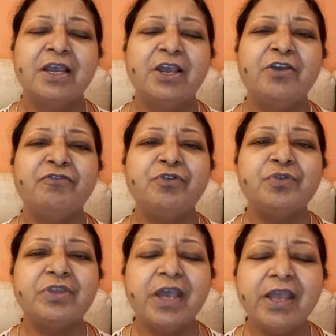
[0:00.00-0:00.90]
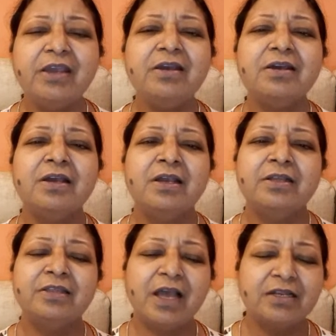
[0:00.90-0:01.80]
If you think
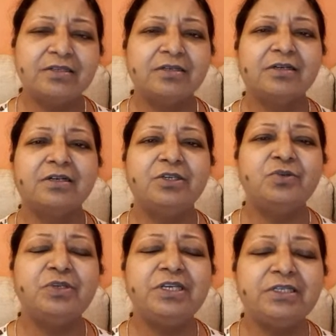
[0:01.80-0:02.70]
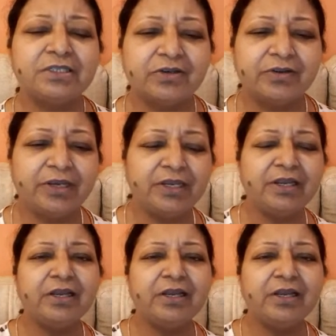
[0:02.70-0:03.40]
that you need screening,